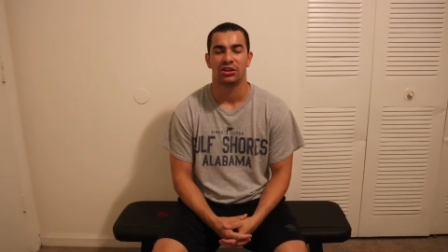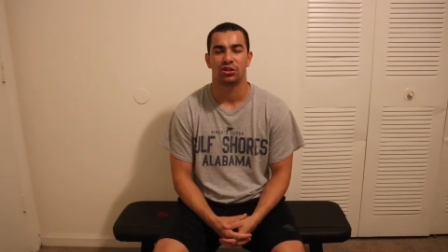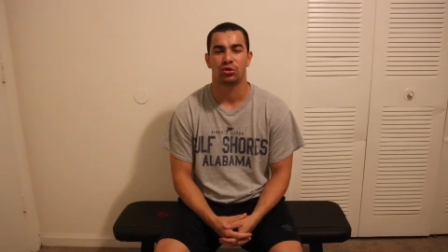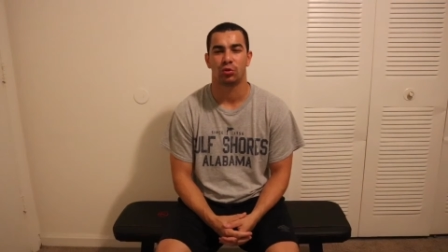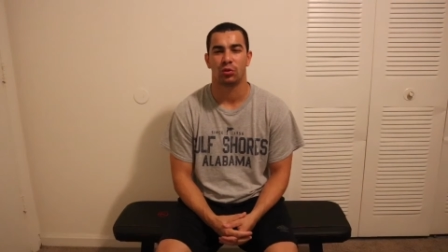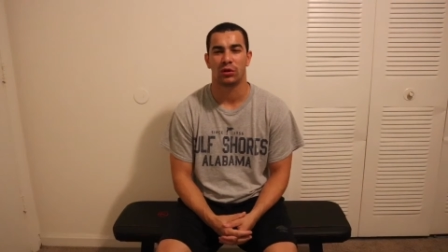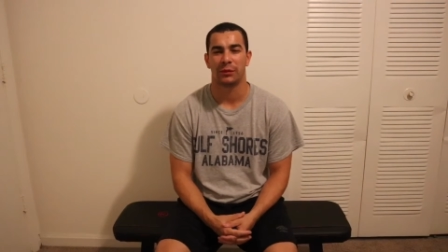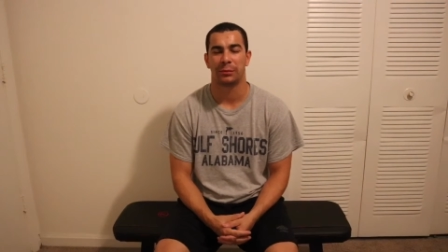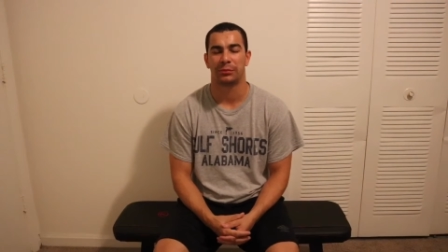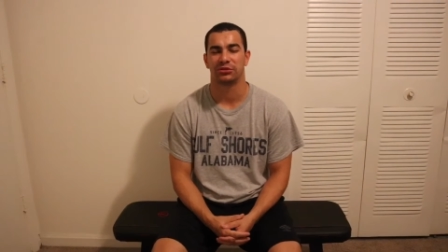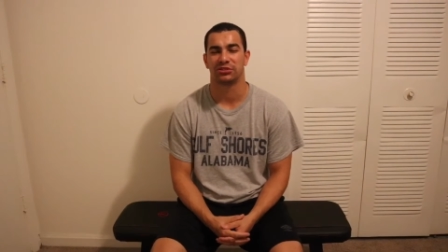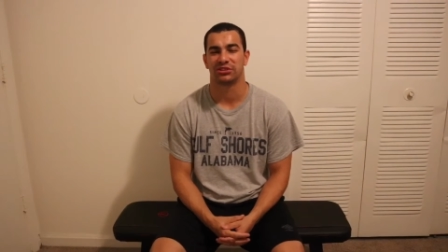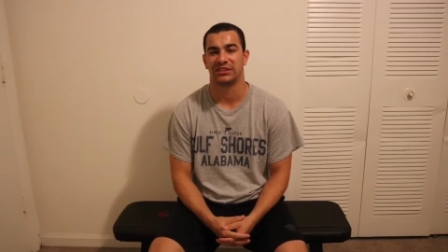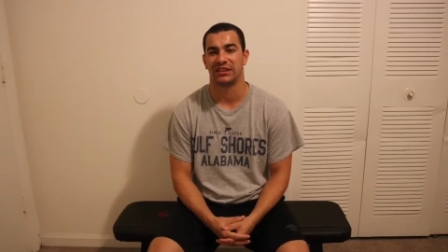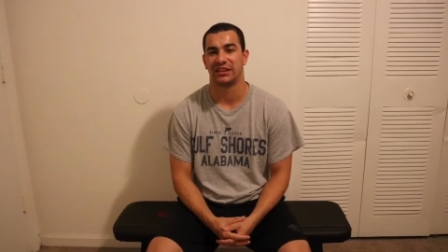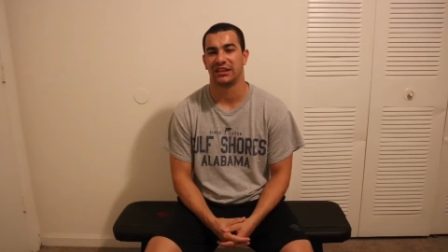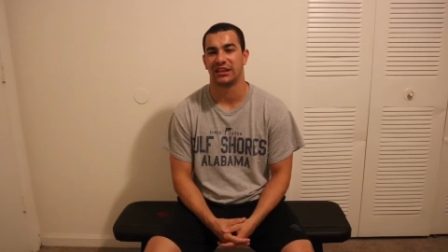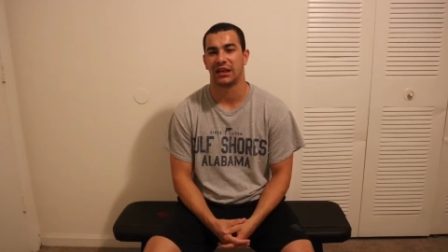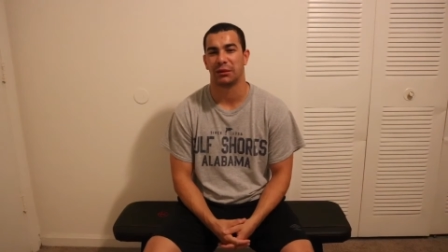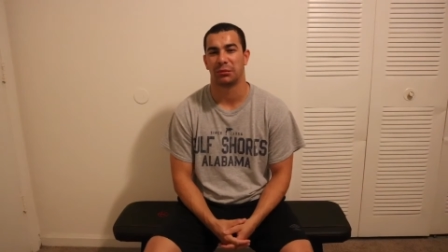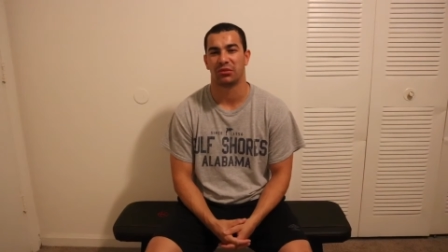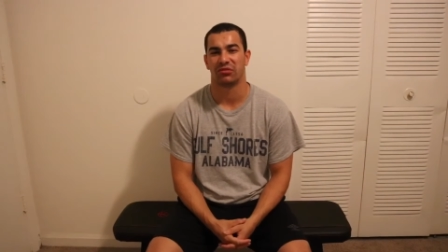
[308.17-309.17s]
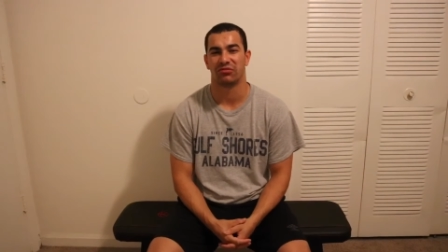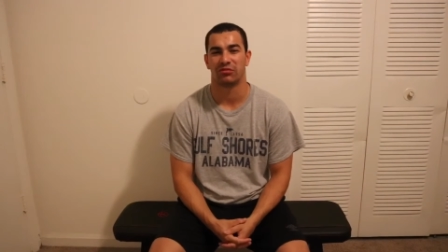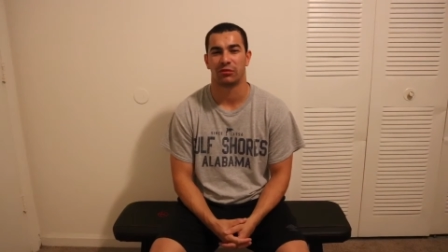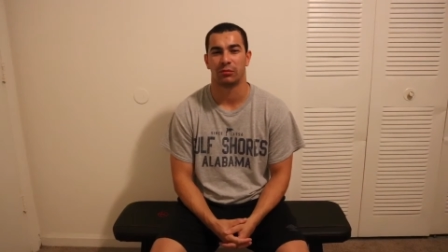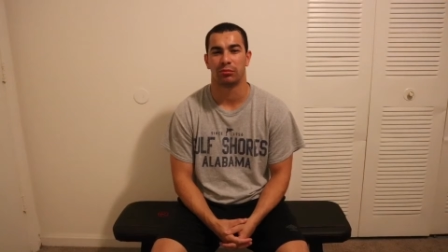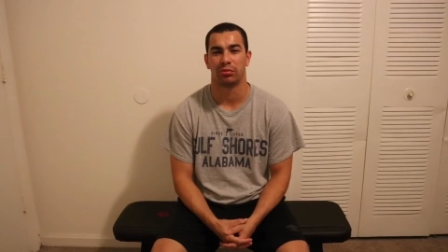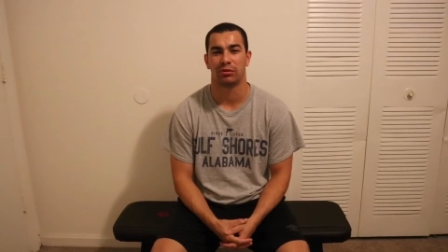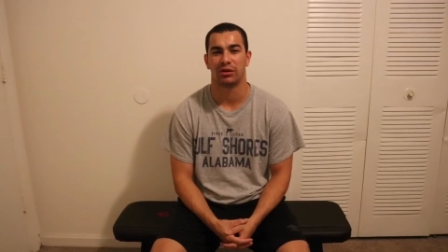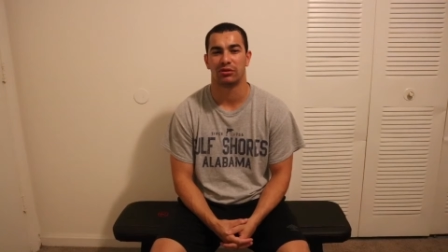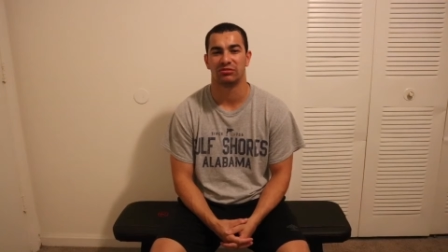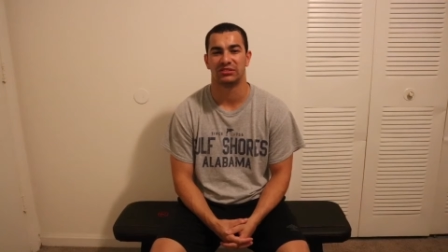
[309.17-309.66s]
20% coming from
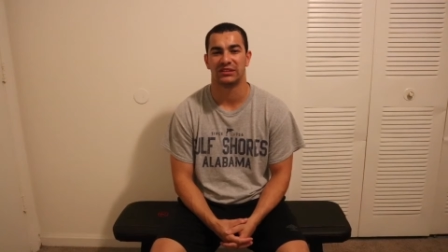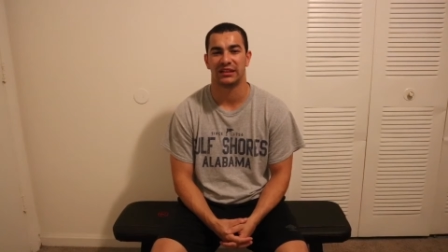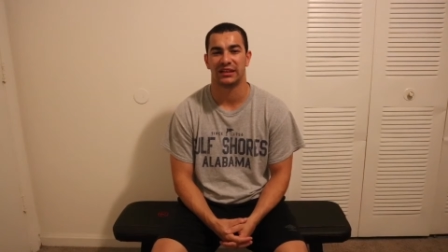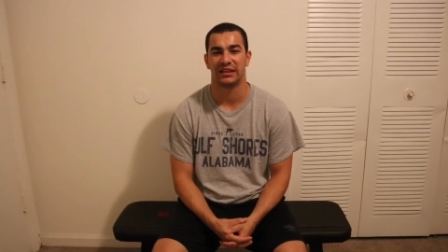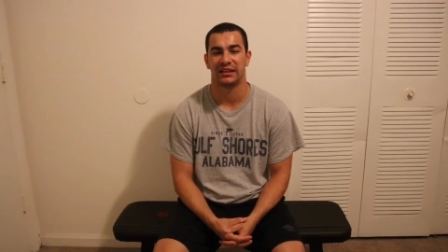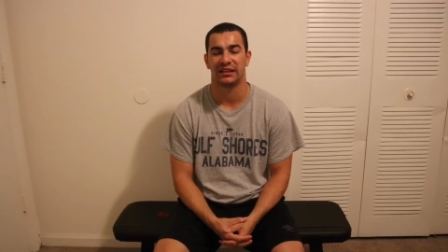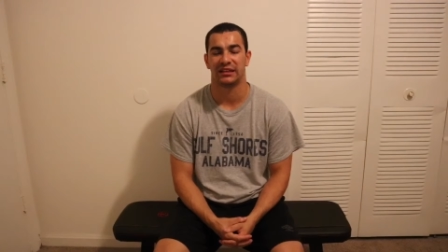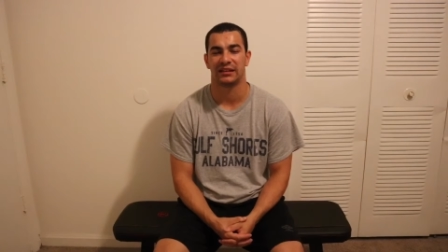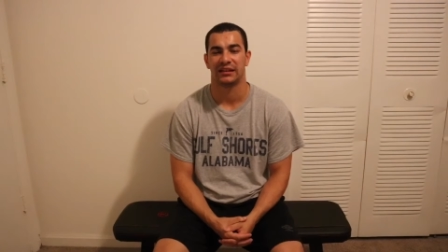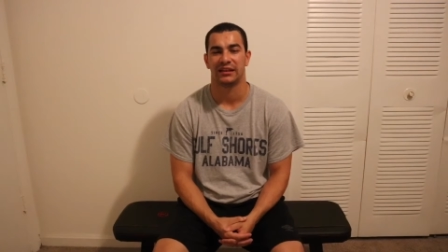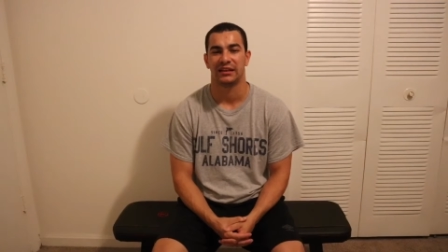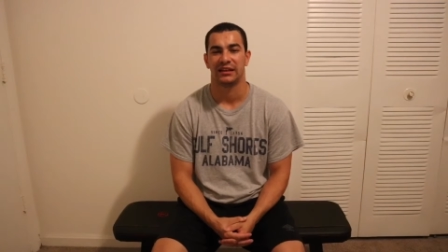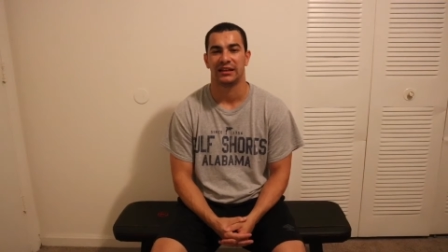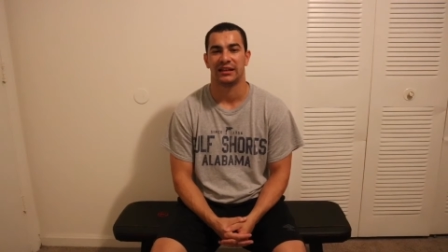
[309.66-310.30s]
protein,